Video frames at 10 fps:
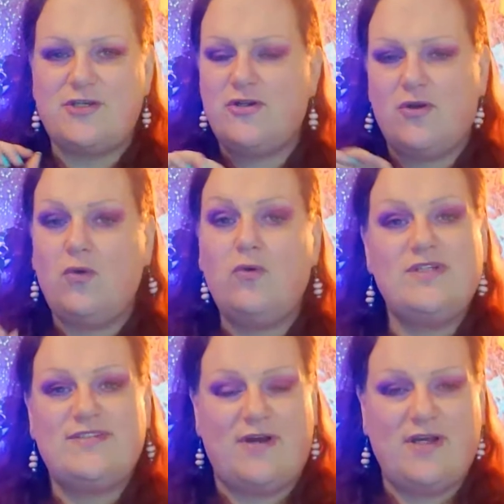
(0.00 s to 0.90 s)
You can
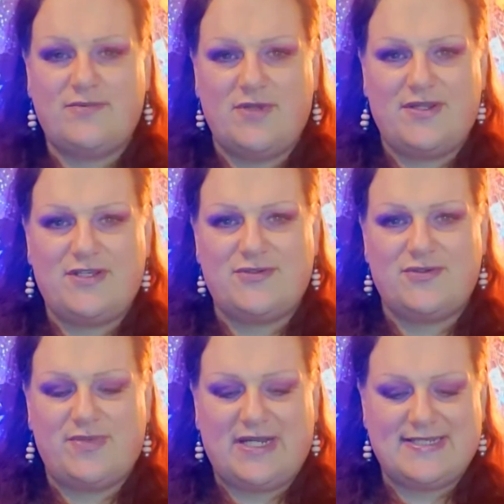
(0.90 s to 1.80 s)
always find them at these sort
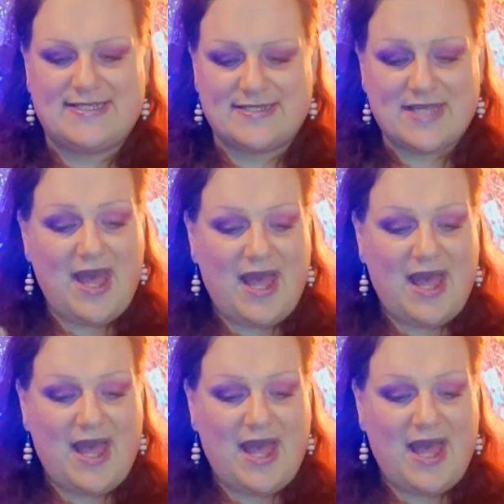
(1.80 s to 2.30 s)
of places.